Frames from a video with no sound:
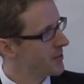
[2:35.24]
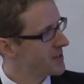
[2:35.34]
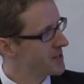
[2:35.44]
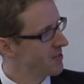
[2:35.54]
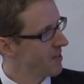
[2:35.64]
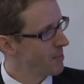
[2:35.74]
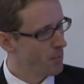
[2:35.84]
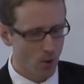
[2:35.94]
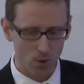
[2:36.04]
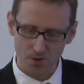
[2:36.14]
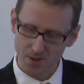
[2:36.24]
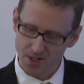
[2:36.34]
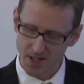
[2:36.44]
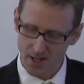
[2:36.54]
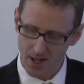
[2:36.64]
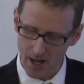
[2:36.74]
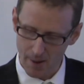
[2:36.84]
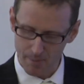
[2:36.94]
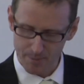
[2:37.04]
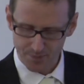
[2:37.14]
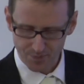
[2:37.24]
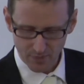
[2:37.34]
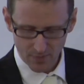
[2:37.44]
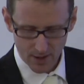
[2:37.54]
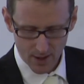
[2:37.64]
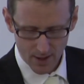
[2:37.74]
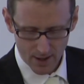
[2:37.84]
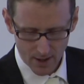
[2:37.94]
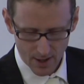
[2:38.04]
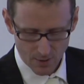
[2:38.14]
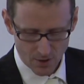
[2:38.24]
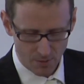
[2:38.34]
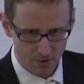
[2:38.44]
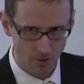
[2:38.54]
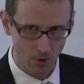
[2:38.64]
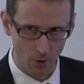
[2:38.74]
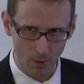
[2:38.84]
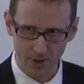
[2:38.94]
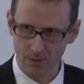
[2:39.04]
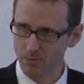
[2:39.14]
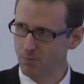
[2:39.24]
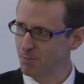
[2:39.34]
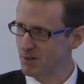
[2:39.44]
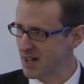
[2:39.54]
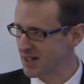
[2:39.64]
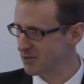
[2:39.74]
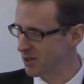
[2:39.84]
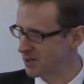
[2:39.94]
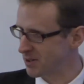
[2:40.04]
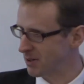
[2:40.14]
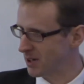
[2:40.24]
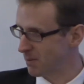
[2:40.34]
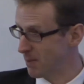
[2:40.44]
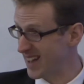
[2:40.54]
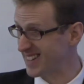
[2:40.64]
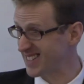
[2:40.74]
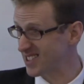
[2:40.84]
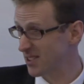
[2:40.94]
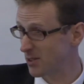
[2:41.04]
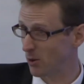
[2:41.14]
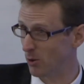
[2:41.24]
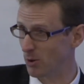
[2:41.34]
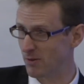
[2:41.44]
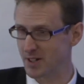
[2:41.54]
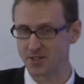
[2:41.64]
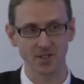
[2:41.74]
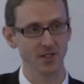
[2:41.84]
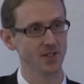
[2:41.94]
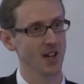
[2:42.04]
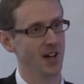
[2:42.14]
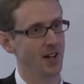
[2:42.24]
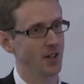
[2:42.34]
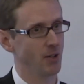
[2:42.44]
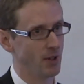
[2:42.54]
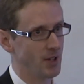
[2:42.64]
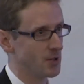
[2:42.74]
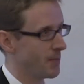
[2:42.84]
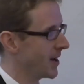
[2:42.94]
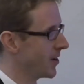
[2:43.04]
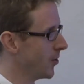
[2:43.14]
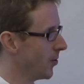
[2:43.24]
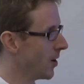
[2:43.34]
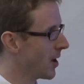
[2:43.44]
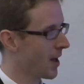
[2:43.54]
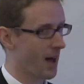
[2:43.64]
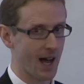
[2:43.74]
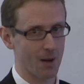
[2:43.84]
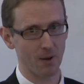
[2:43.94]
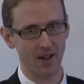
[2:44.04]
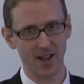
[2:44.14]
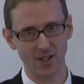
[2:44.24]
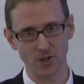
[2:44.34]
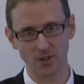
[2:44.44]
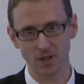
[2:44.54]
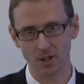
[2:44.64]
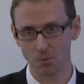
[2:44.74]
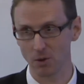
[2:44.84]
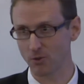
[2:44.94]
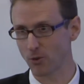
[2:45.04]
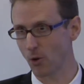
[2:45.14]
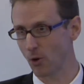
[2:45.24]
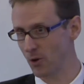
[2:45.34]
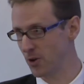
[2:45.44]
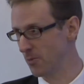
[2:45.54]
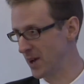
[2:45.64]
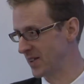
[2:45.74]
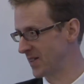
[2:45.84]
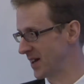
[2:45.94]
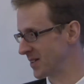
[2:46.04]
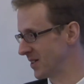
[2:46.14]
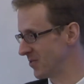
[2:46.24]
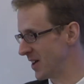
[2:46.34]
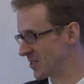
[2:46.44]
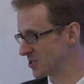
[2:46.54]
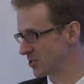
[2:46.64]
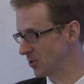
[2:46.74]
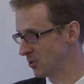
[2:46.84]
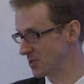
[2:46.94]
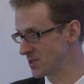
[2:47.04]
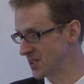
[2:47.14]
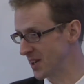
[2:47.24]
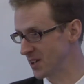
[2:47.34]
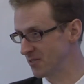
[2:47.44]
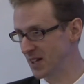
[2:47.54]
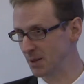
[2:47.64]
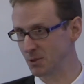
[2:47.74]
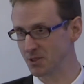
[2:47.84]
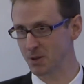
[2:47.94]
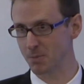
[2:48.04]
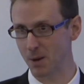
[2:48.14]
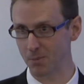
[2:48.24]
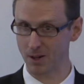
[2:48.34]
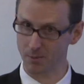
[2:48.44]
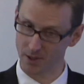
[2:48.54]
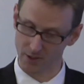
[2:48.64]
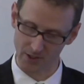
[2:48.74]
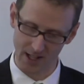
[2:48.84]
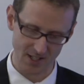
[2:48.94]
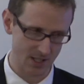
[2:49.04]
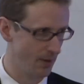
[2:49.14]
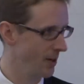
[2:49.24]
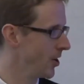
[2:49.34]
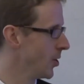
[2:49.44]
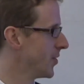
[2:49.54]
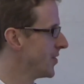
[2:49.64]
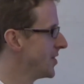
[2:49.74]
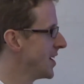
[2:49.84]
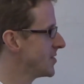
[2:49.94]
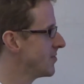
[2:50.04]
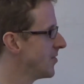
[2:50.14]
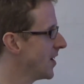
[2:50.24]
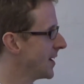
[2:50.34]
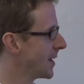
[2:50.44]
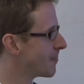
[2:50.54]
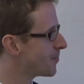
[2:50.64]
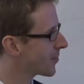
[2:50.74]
This is very important. As I said before, when you're trying to get a patent or a registered design, you need to make your application before you make that invention or design available to the public, because it has to be new at the date of filing.